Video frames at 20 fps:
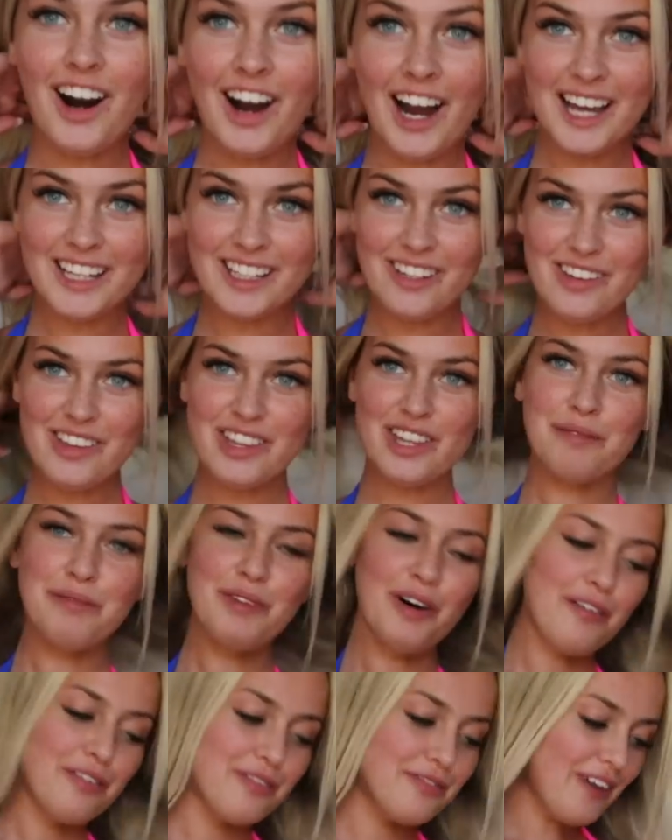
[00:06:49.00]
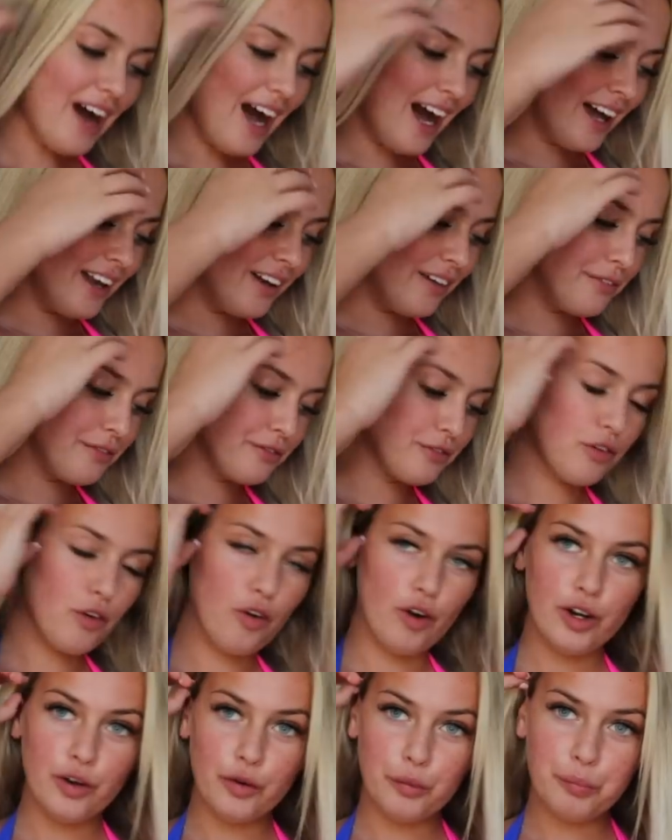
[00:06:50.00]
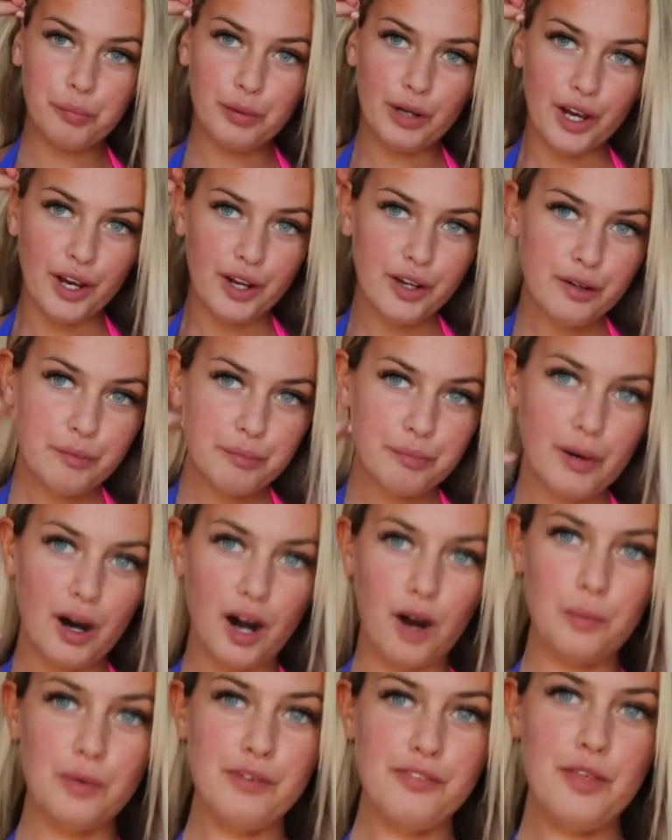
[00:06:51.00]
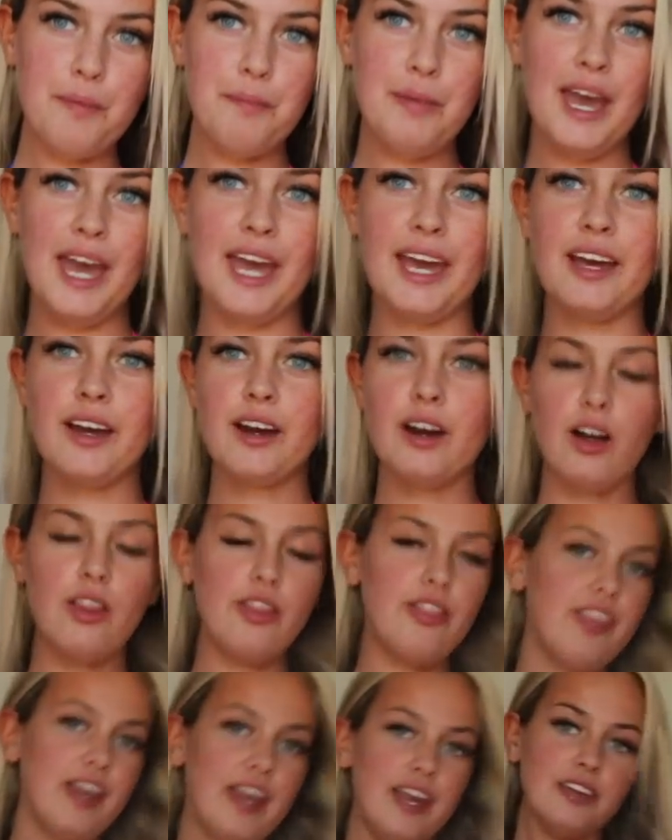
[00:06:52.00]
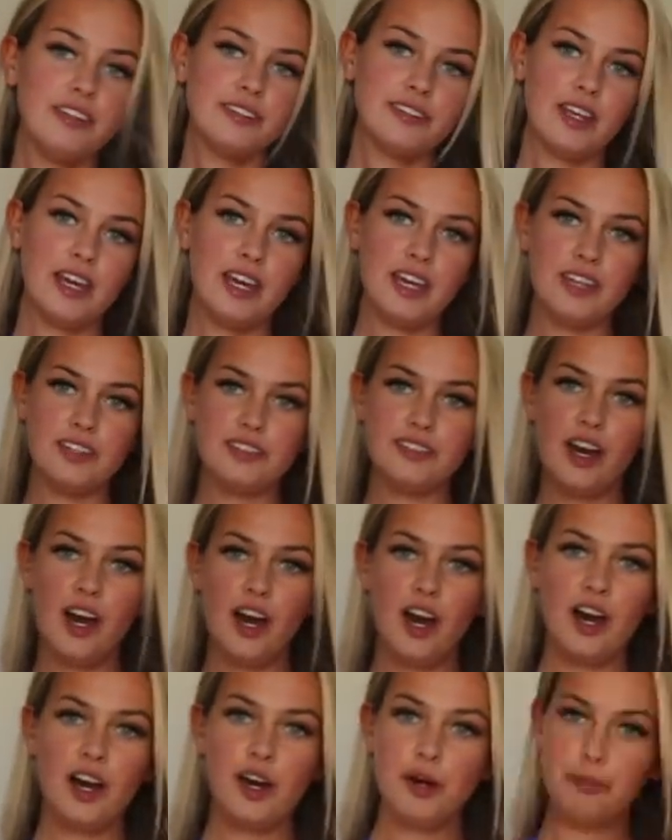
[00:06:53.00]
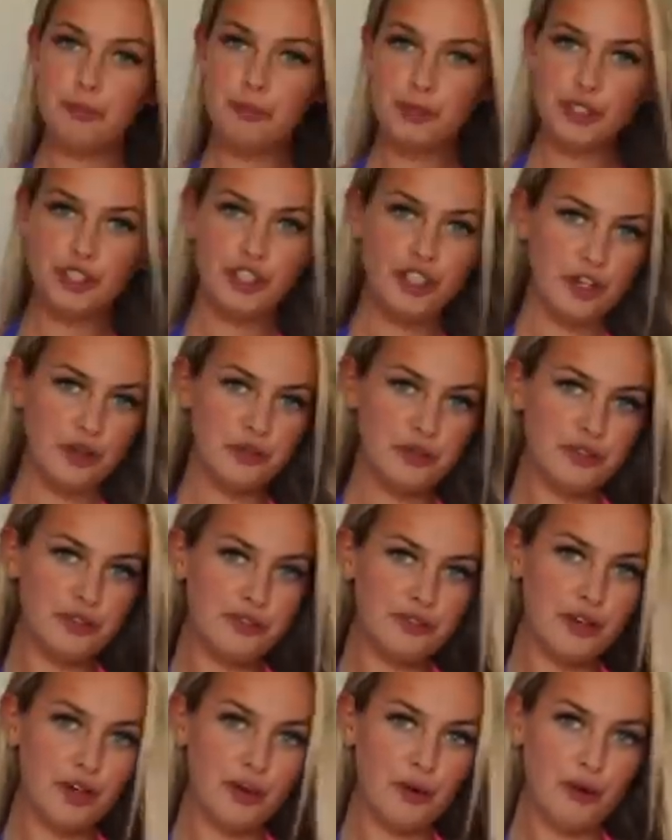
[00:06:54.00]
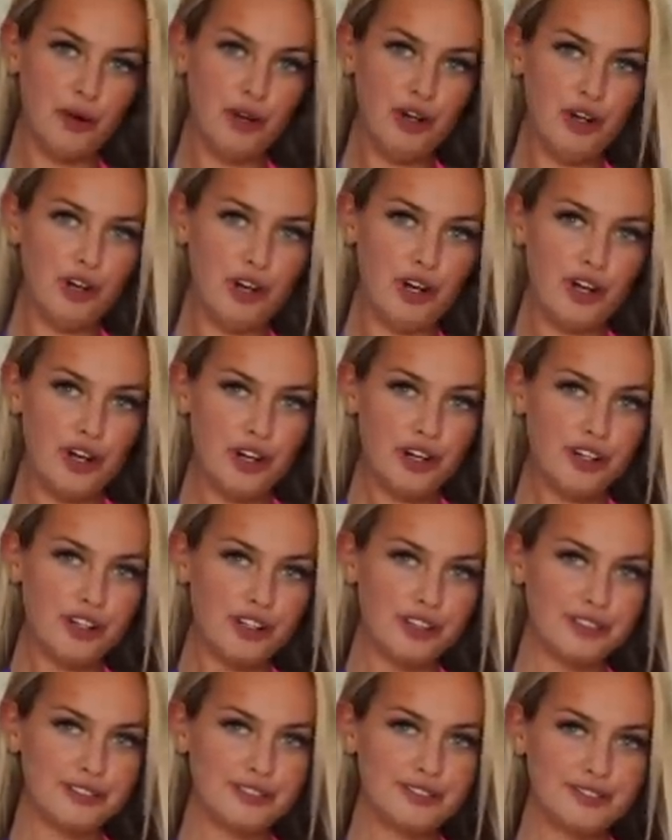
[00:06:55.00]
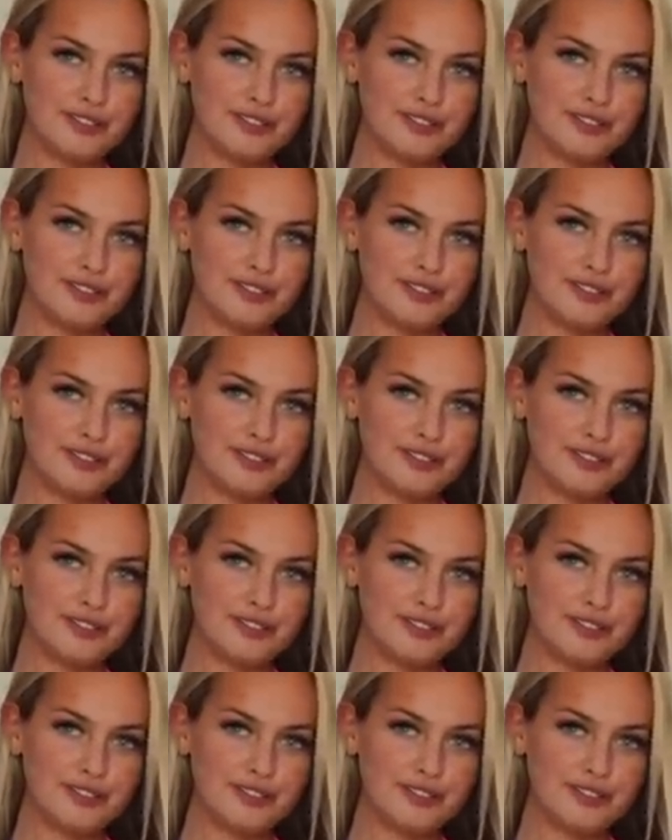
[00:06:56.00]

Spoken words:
I usually am not a fan of royal blue, but with the pink, this is beautiful. Look.